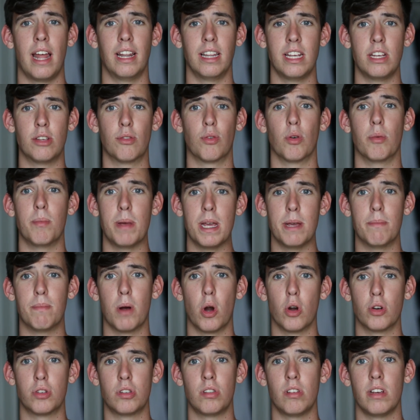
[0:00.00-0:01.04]
At least for me
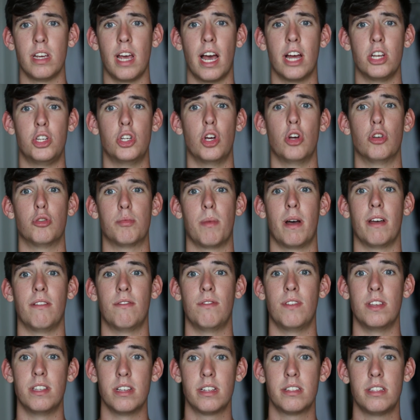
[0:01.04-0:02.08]
personally, I chose my
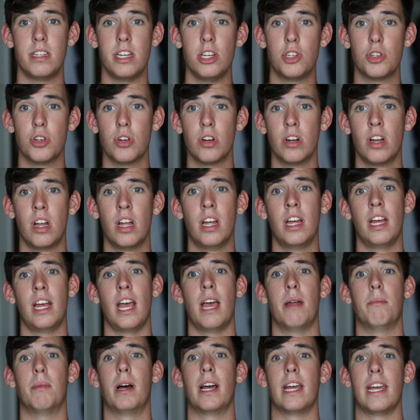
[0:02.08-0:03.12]
physics teacher
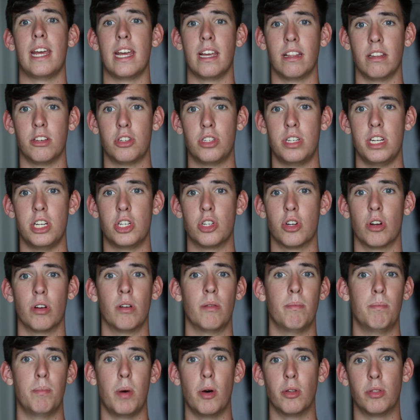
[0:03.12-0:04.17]
and my English teacher.
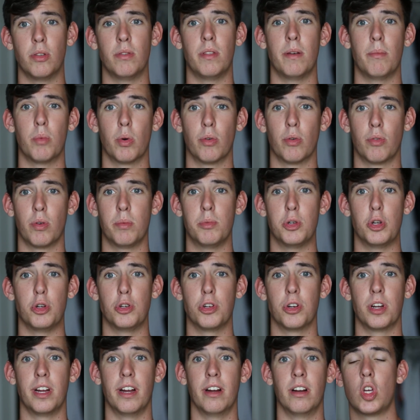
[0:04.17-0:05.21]
Both of them were from
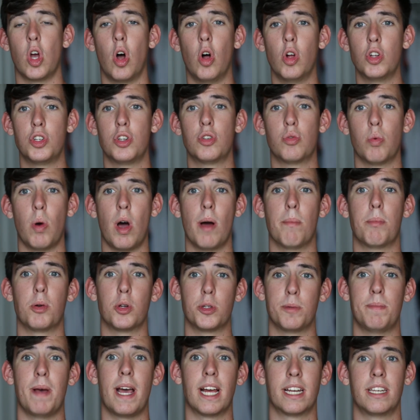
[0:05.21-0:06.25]
junior year. Colleges want
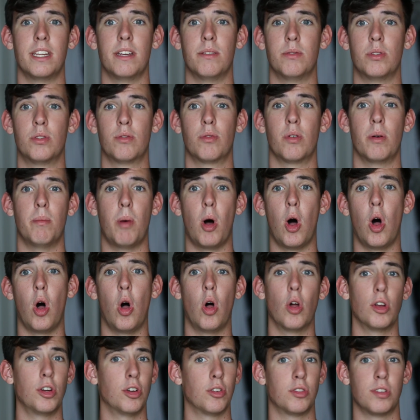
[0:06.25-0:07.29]
perspectives from
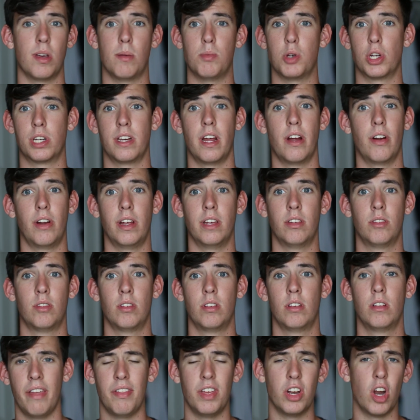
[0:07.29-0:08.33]
all your subject areas.
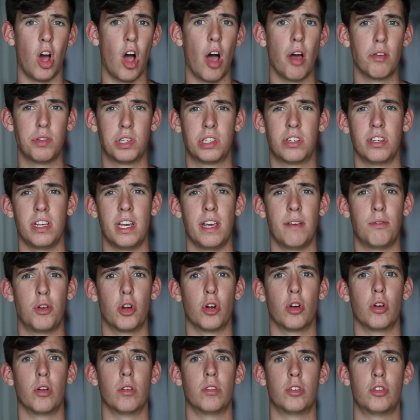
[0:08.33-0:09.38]
And then obviously if
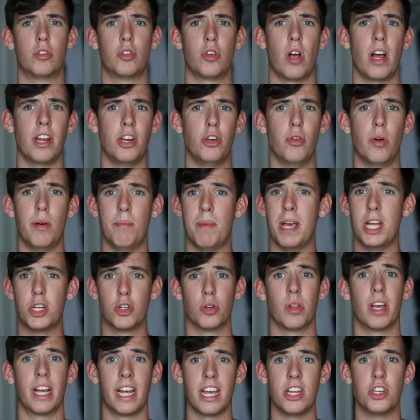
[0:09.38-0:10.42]
you're trying to do a major
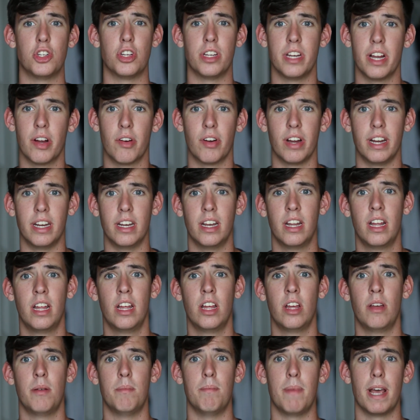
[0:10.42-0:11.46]
like engineering,
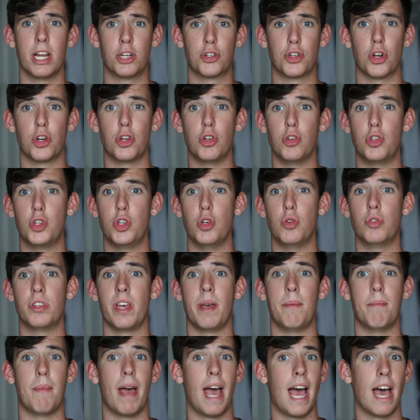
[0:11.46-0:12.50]
make sure you choose
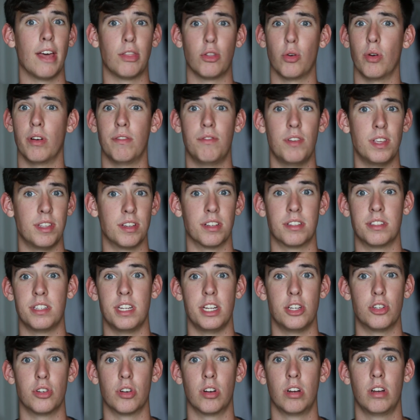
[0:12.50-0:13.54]
a math or a physics
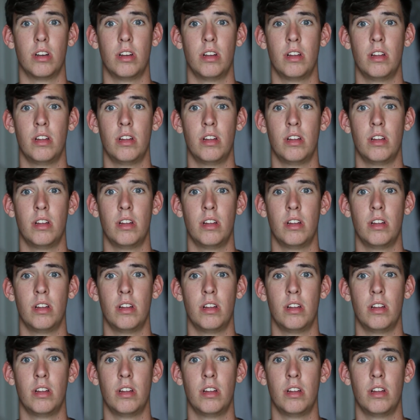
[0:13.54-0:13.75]
teacher.